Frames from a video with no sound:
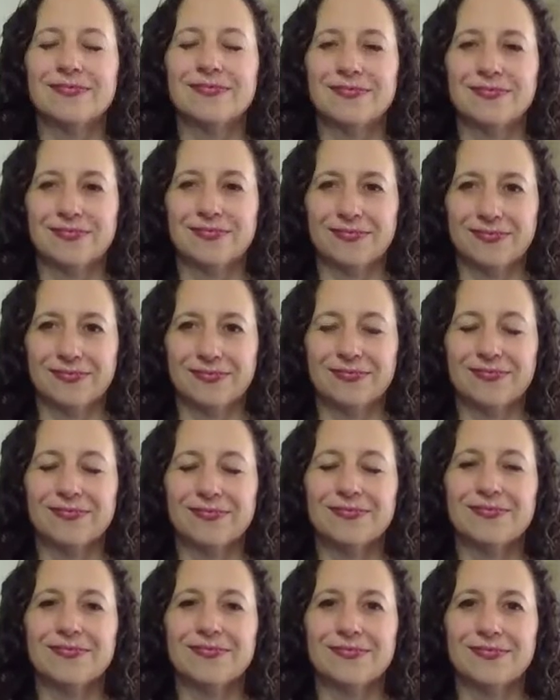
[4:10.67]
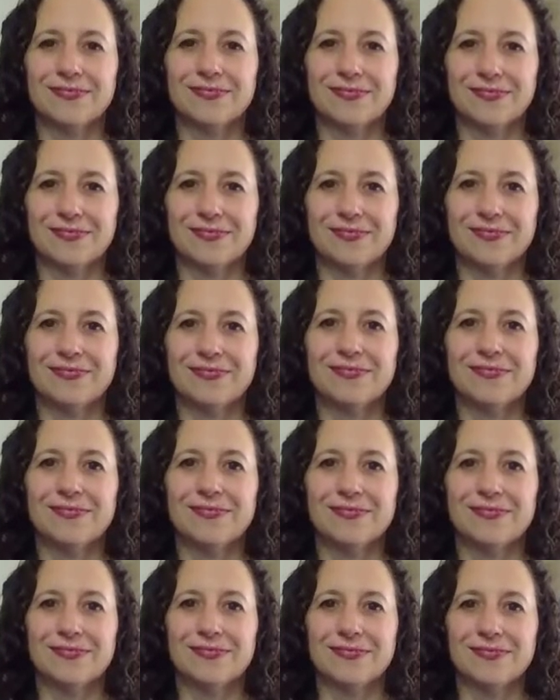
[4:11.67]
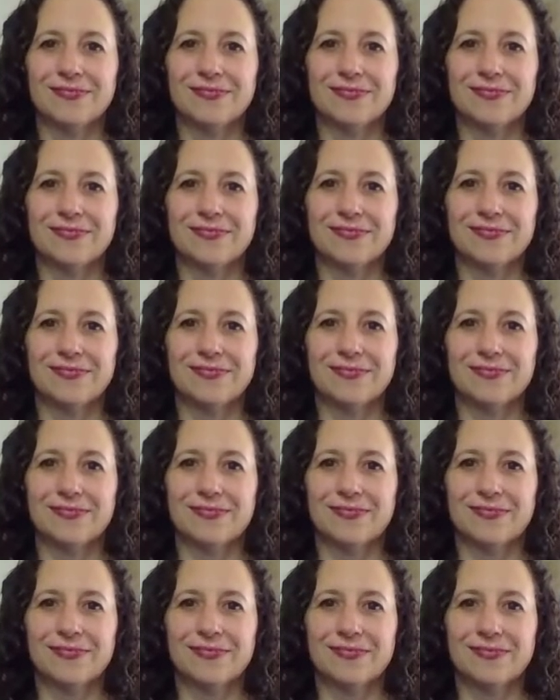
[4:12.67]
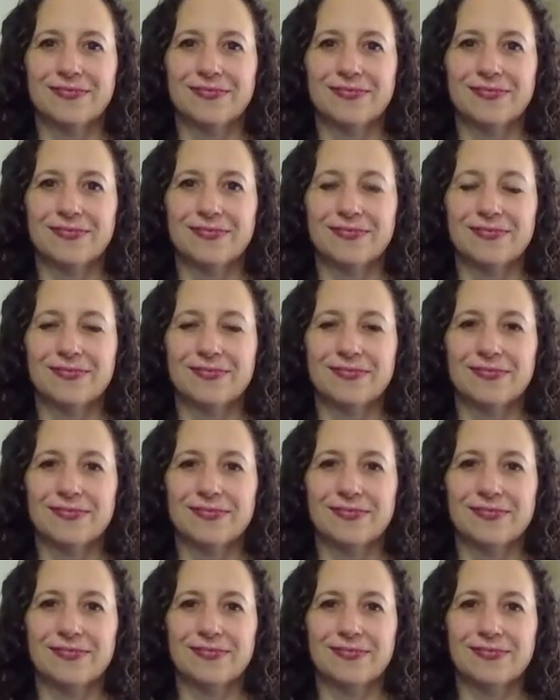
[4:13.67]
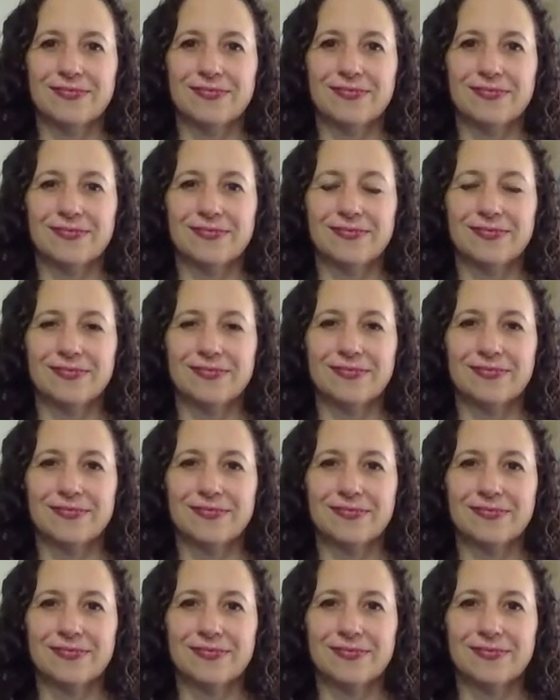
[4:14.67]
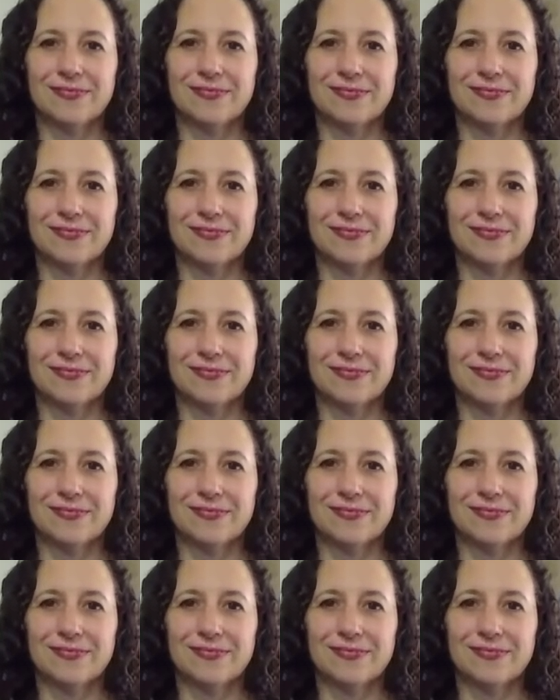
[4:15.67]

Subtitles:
The person shown says nothing.